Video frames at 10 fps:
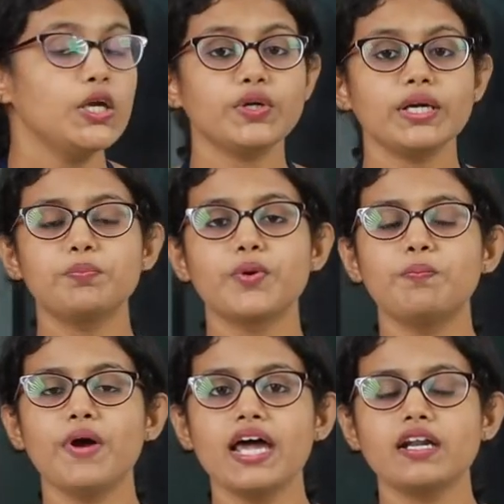You can
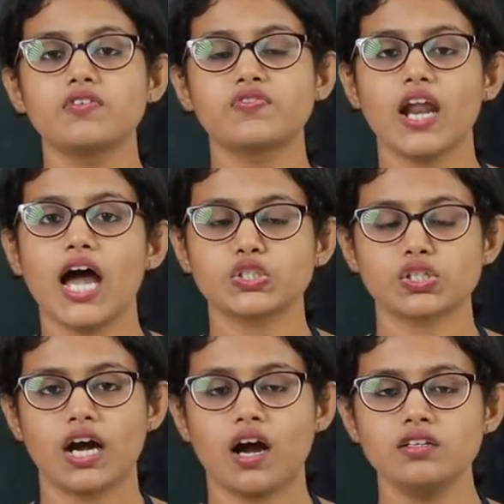prepare a
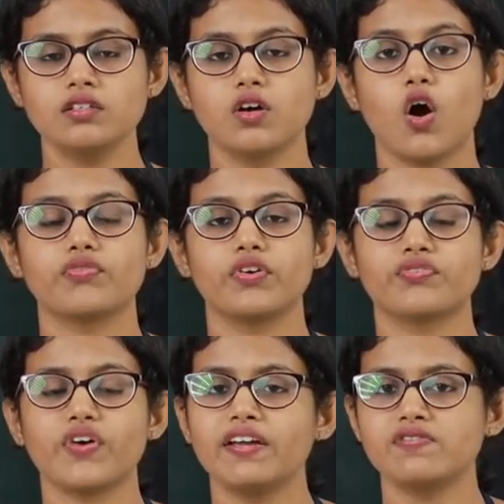flashcard of your
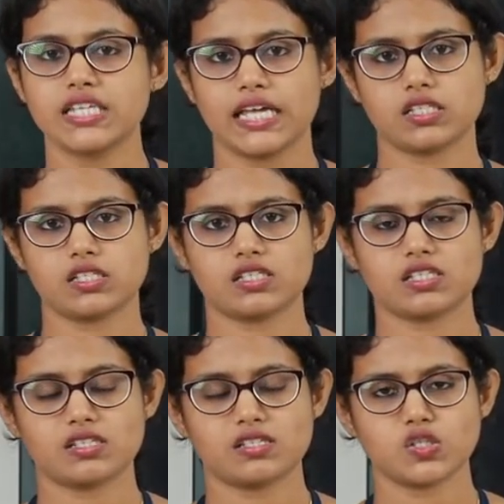five
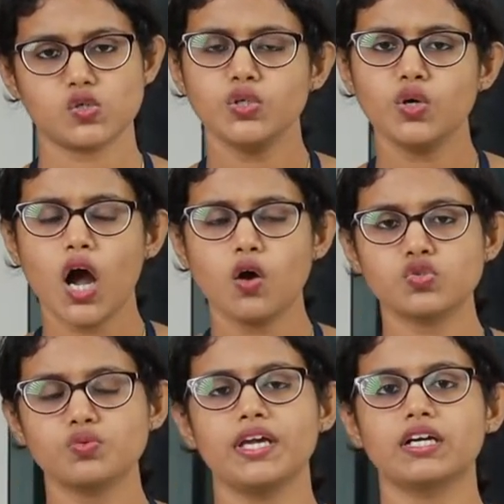senses. So you know how
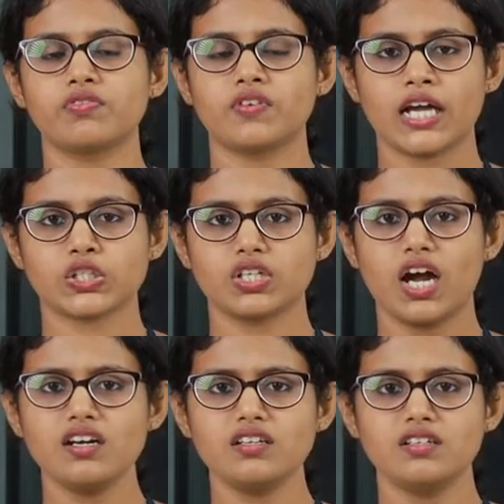to make a
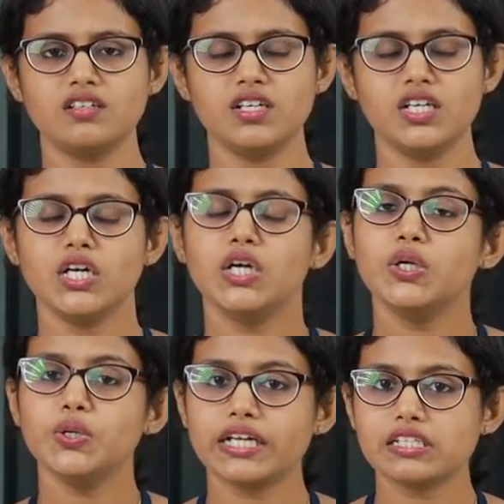flashcard?
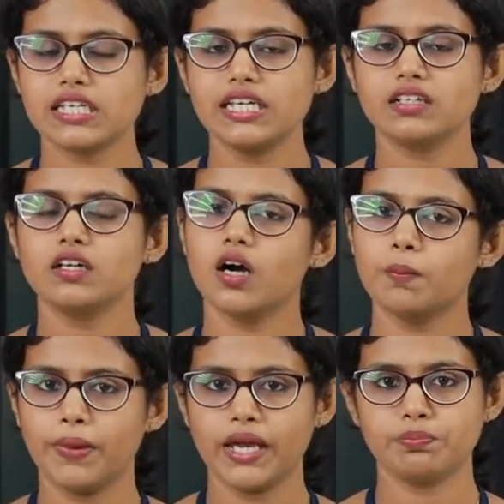You can take
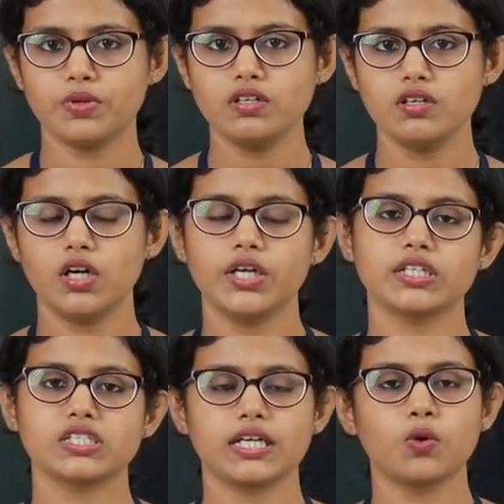a paper, you
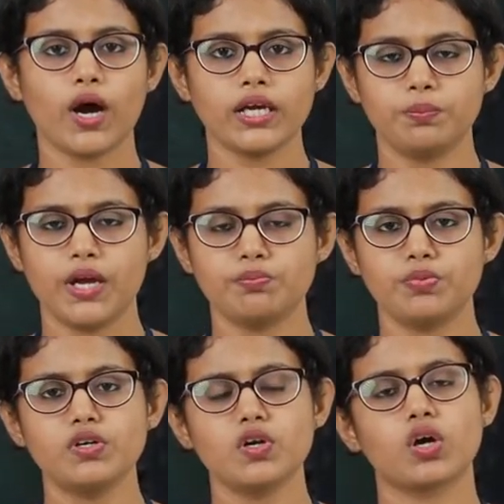can take a white
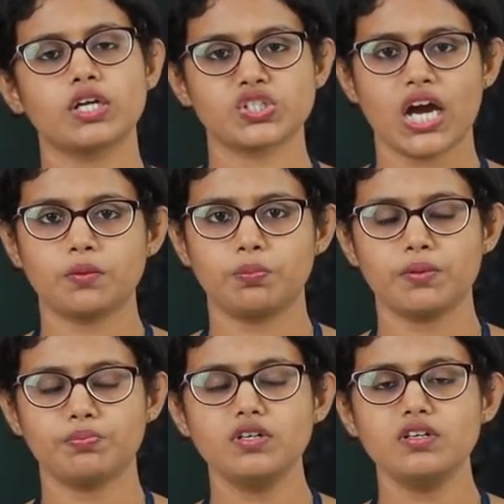paper or a chart
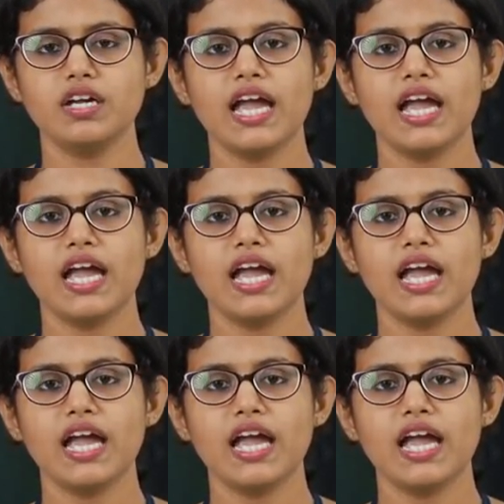paper